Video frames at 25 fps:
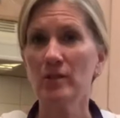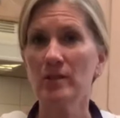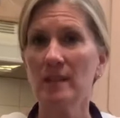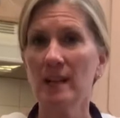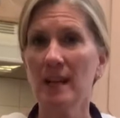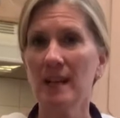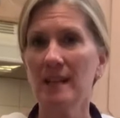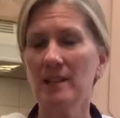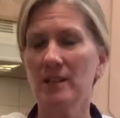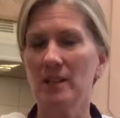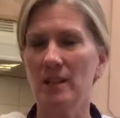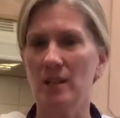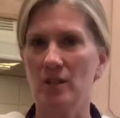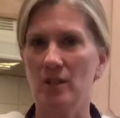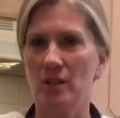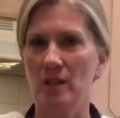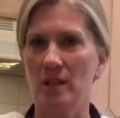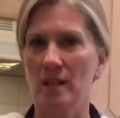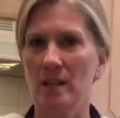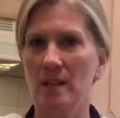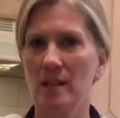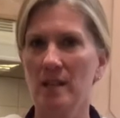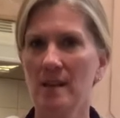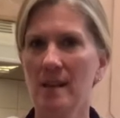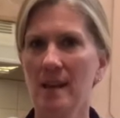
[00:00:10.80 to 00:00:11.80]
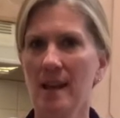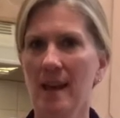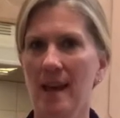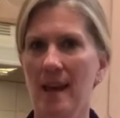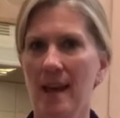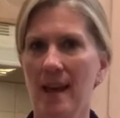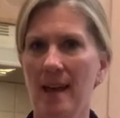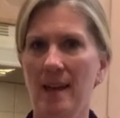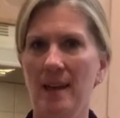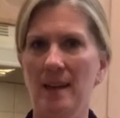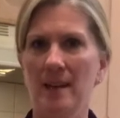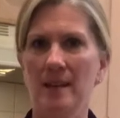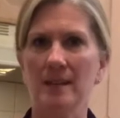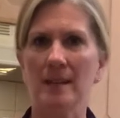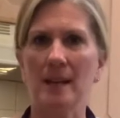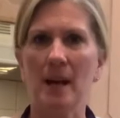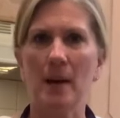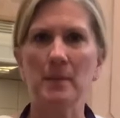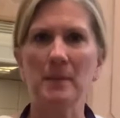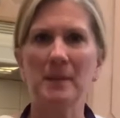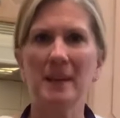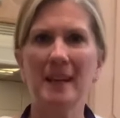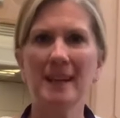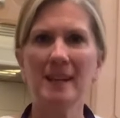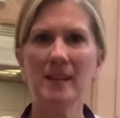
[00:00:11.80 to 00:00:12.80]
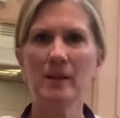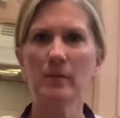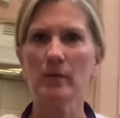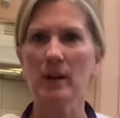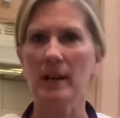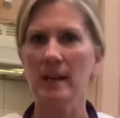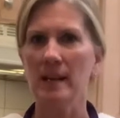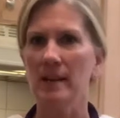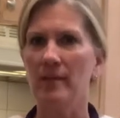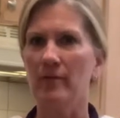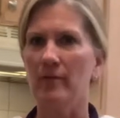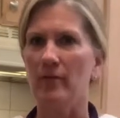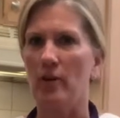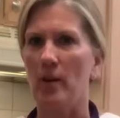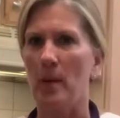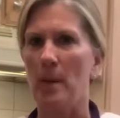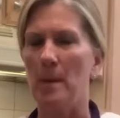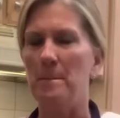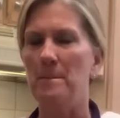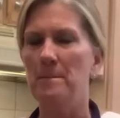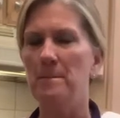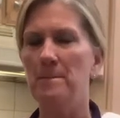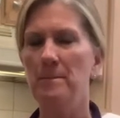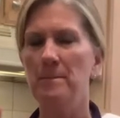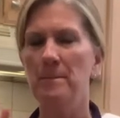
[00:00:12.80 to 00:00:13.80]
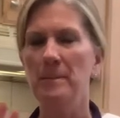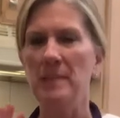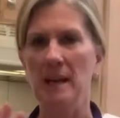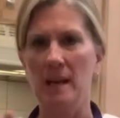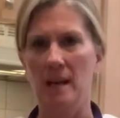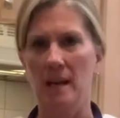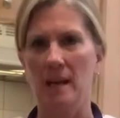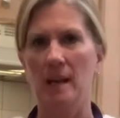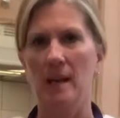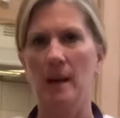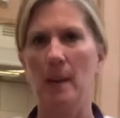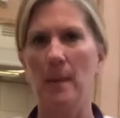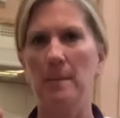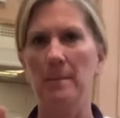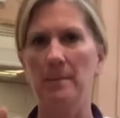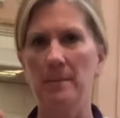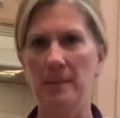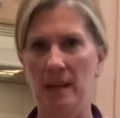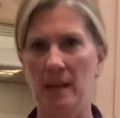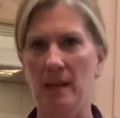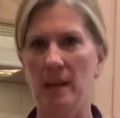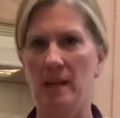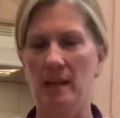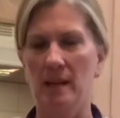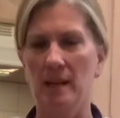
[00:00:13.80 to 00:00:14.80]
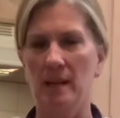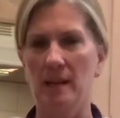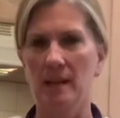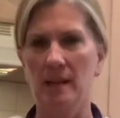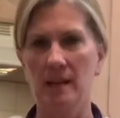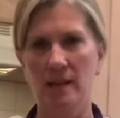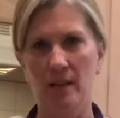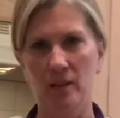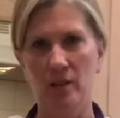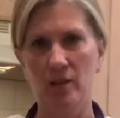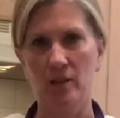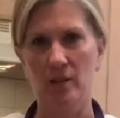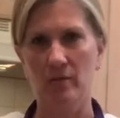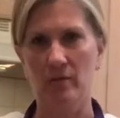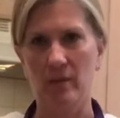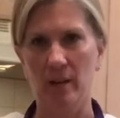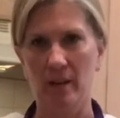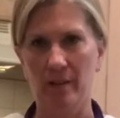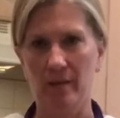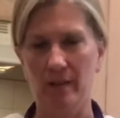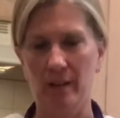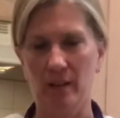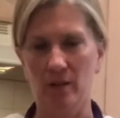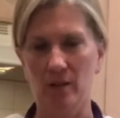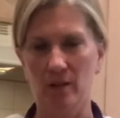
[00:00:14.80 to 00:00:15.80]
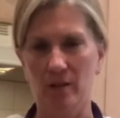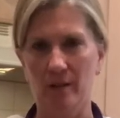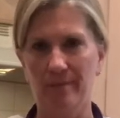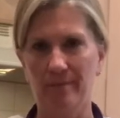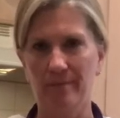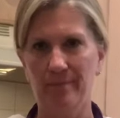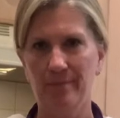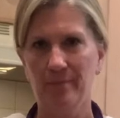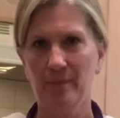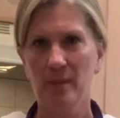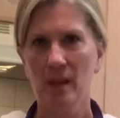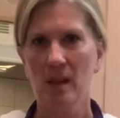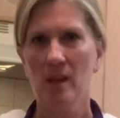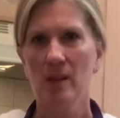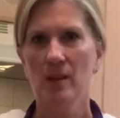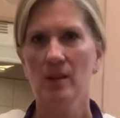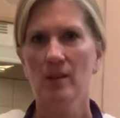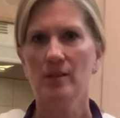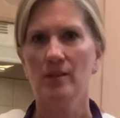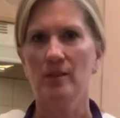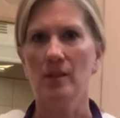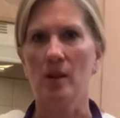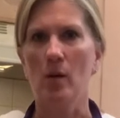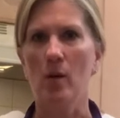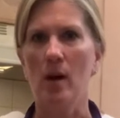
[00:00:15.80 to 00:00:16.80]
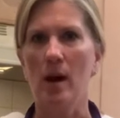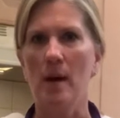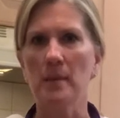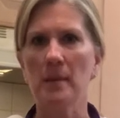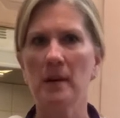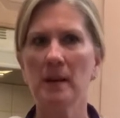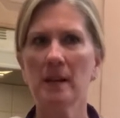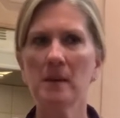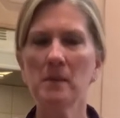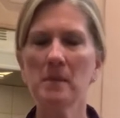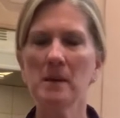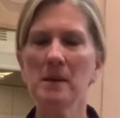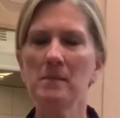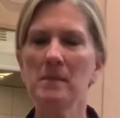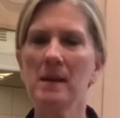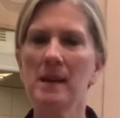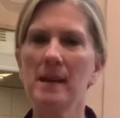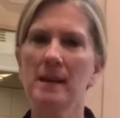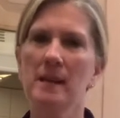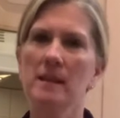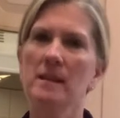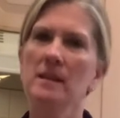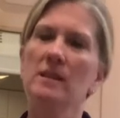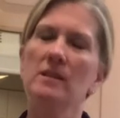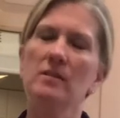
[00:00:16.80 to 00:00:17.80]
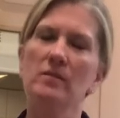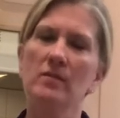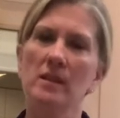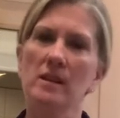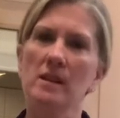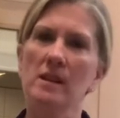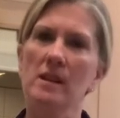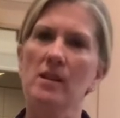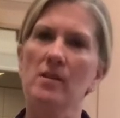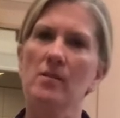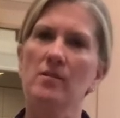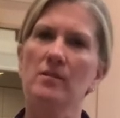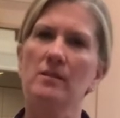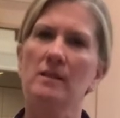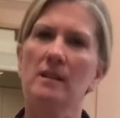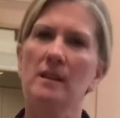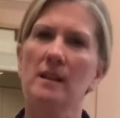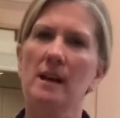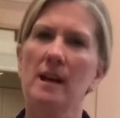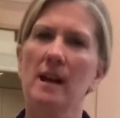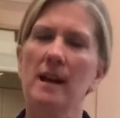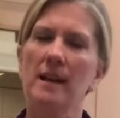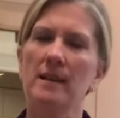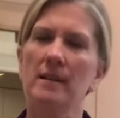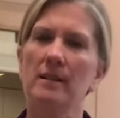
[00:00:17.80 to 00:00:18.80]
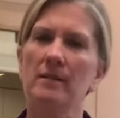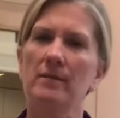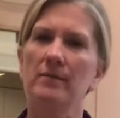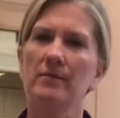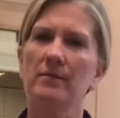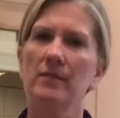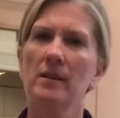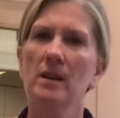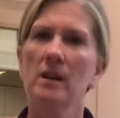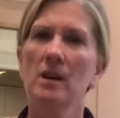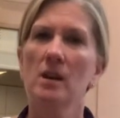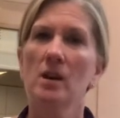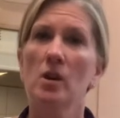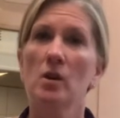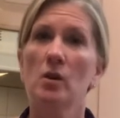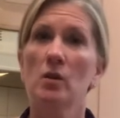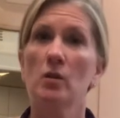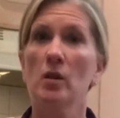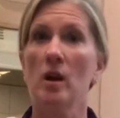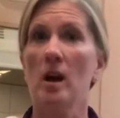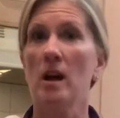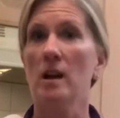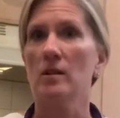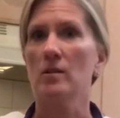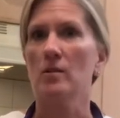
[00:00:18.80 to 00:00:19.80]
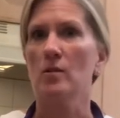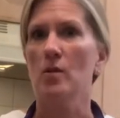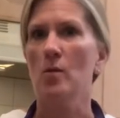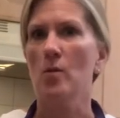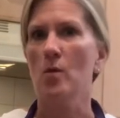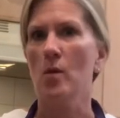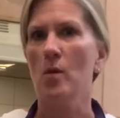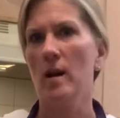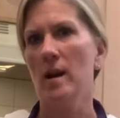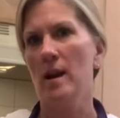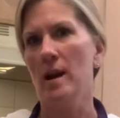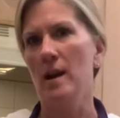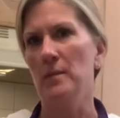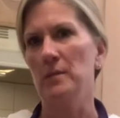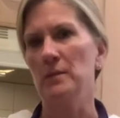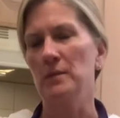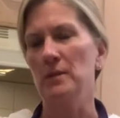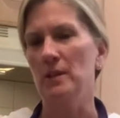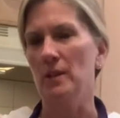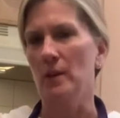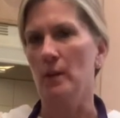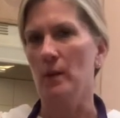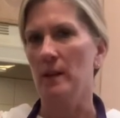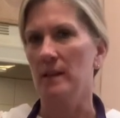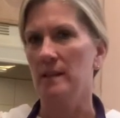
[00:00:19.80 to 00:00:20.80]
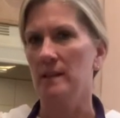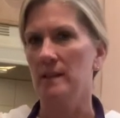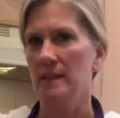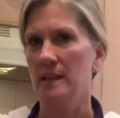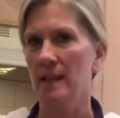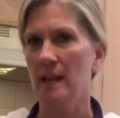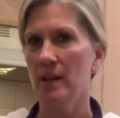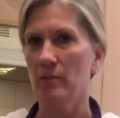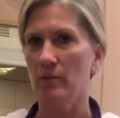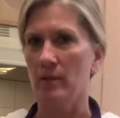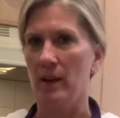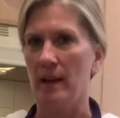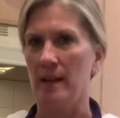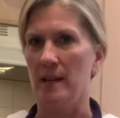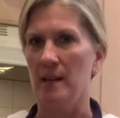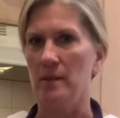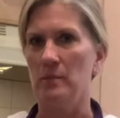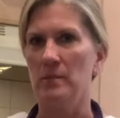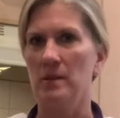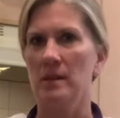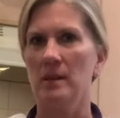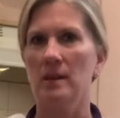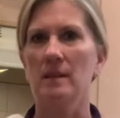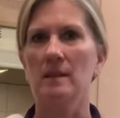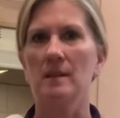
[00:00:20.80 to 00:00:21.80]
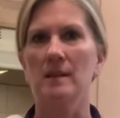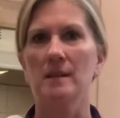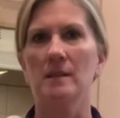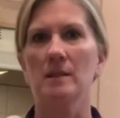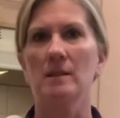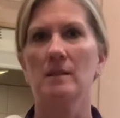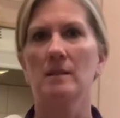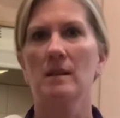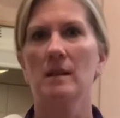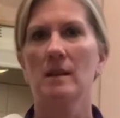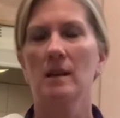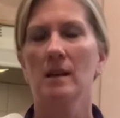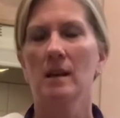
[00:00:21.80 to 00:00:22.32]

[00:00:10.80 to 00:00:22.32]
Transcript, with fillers: dietitian and I'm getting ready for a big, big kitchen renovation. So I'm gonna be making these videos to kind of chronicle what I'm doing to get ready, because